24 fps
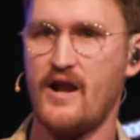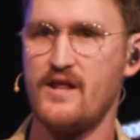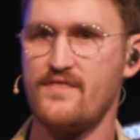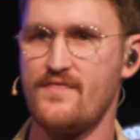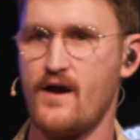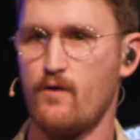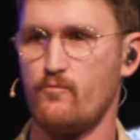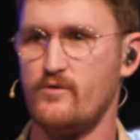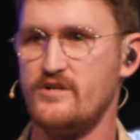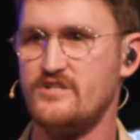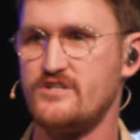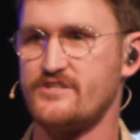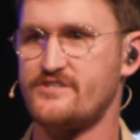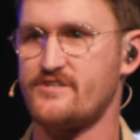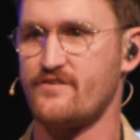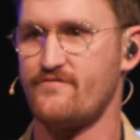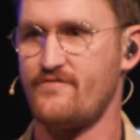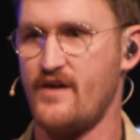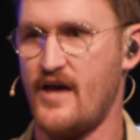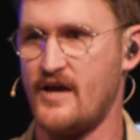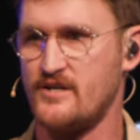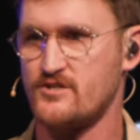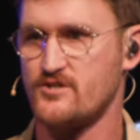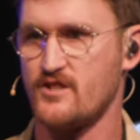that we just
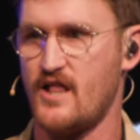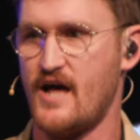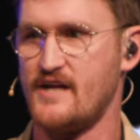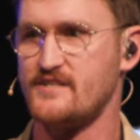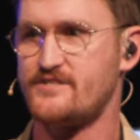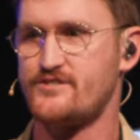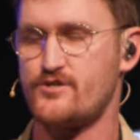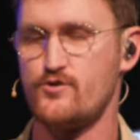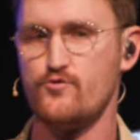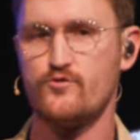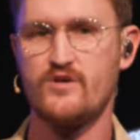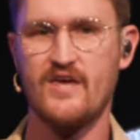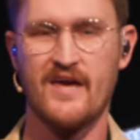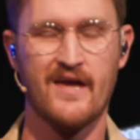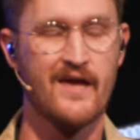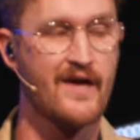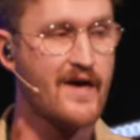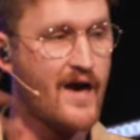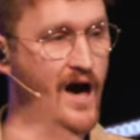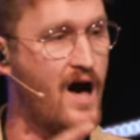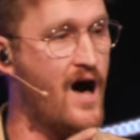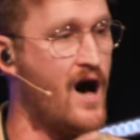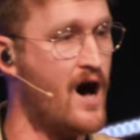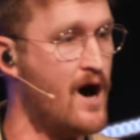evangelized to can
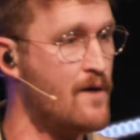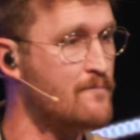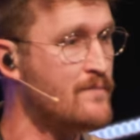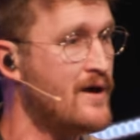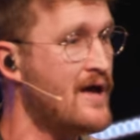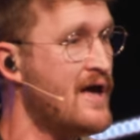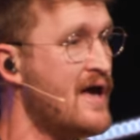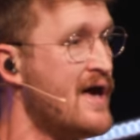come